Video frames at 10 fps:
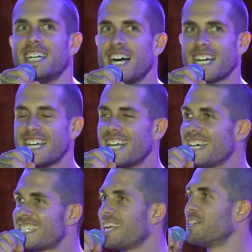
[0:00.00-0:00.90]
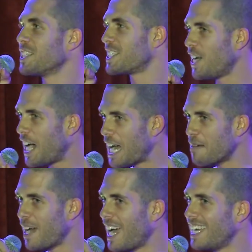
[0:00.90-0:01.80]
I get asked that all the
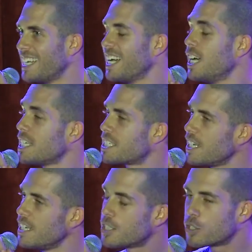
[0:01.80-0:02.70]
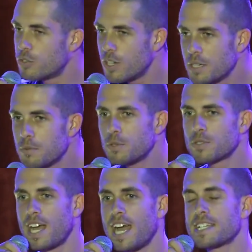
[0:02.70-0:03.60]
time, and it's
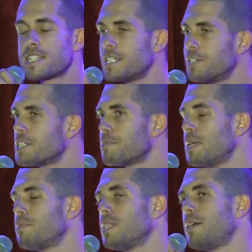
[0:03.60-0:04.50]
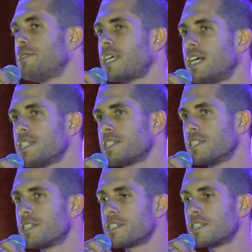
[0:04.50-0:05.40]
incredible how serious people are when they ask
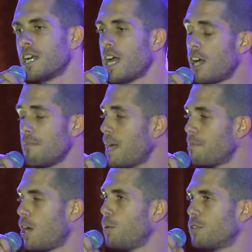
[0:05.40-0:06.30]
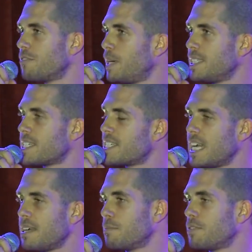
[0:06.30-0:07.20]
this. And maybe I would have been the
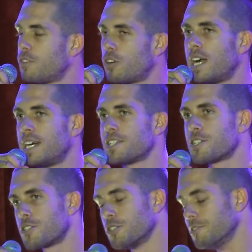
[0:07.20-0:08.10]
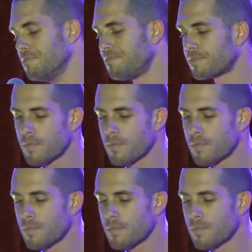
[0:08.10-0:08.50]
same before I understood.